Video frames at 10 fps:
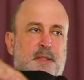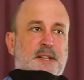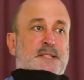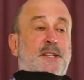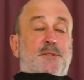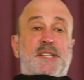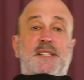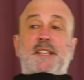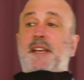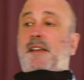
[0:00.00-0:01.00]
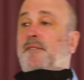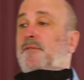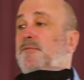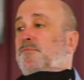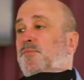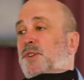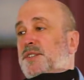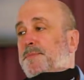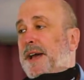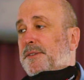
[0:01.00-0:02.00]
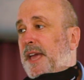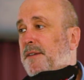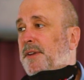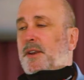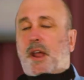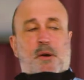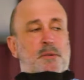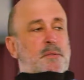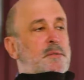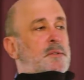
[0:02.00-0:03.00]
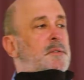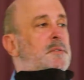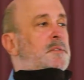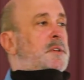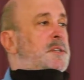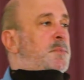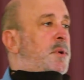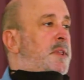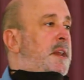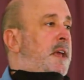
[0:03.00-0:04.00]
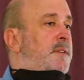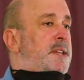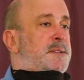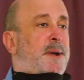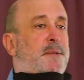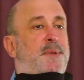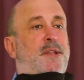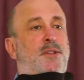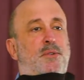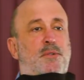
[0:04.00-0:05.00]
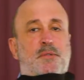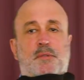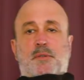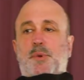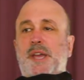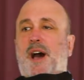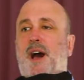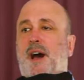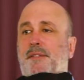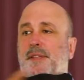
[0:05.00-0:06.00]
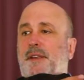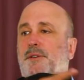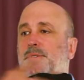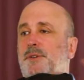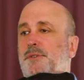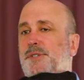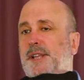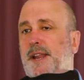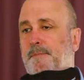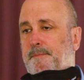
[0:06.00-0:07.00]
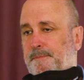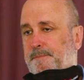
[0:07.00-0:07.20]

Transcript: This new city, it's about heaven? No, it's more than heaven, it's about me and you. We are the new Jerusalem